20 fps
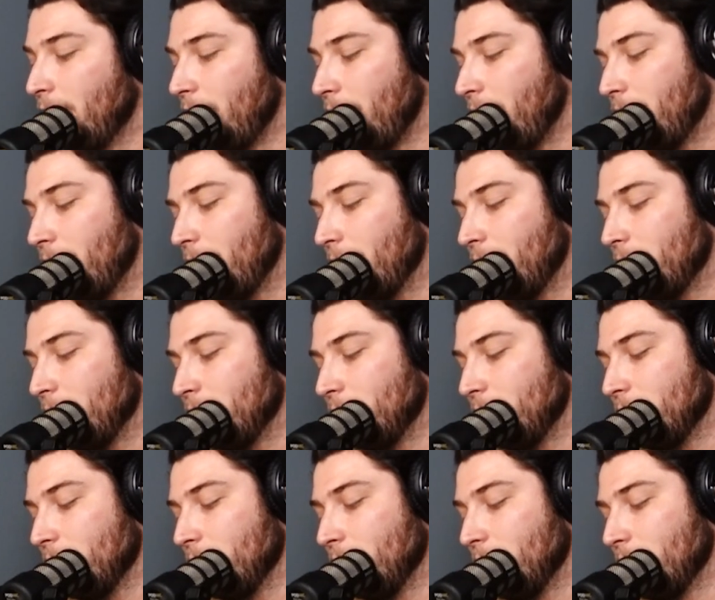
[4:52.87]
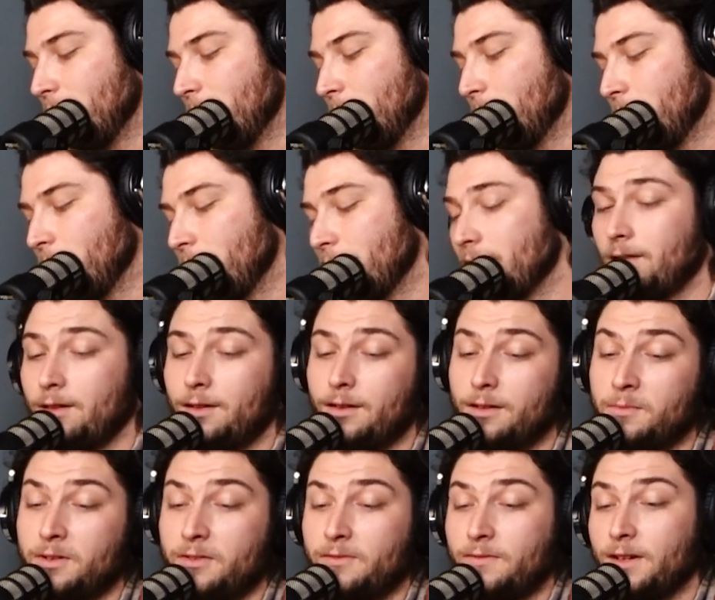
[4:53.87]
and um, i thought
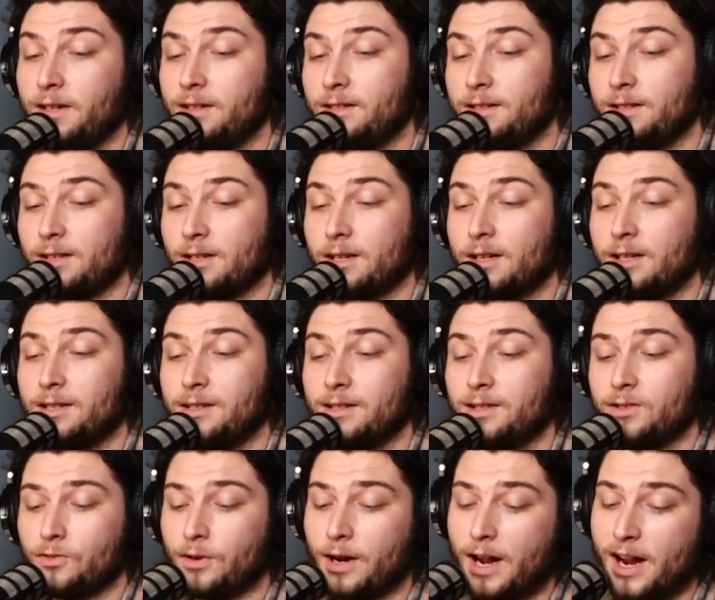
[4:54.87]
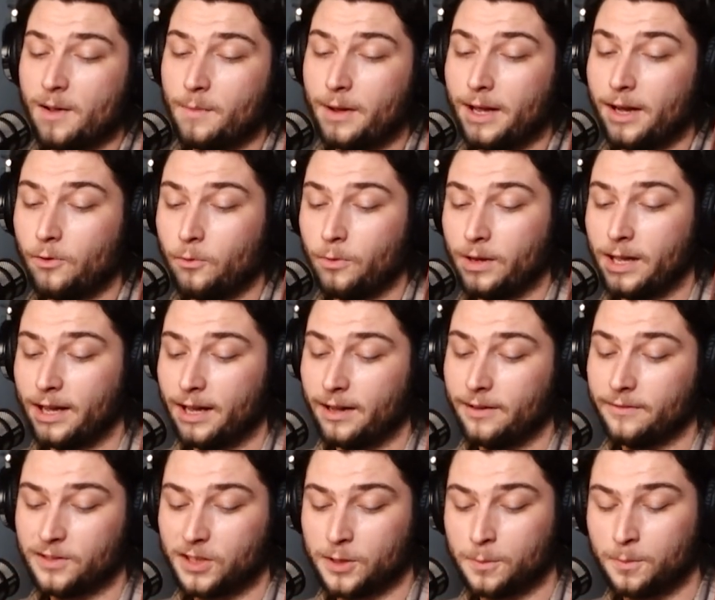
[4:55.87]
it'd be fun to kind of try them out we
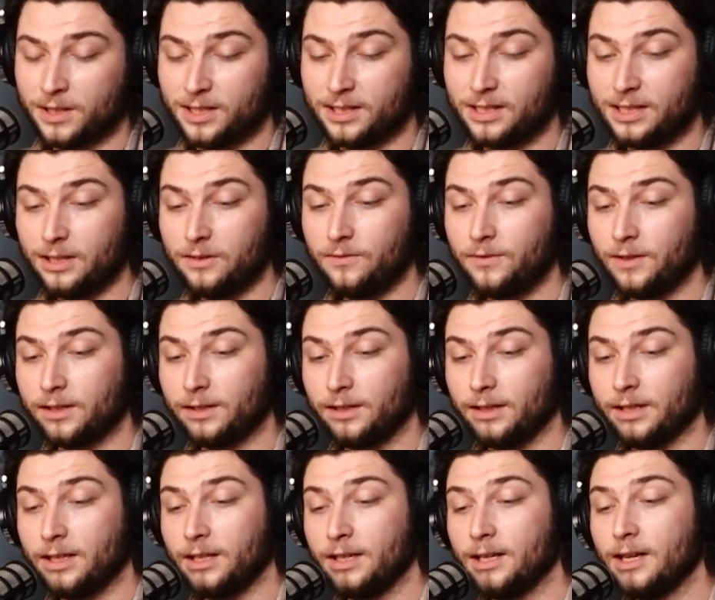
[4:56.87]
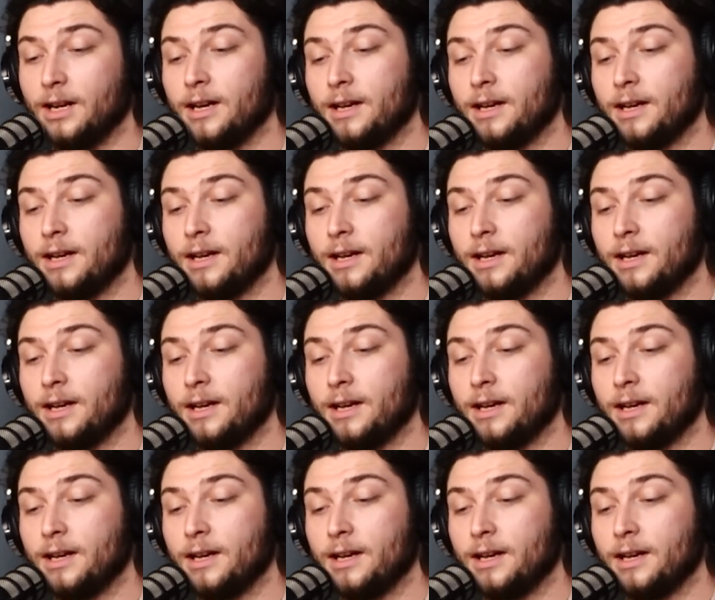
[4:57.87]
have specifically